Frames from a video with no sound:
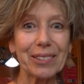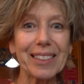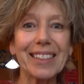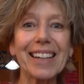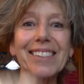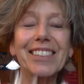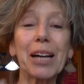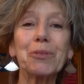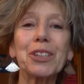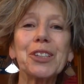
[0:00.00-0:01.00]
read the next
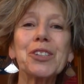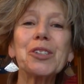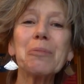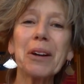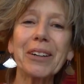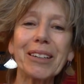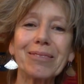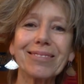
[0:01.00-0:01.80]
chapter tomorrow.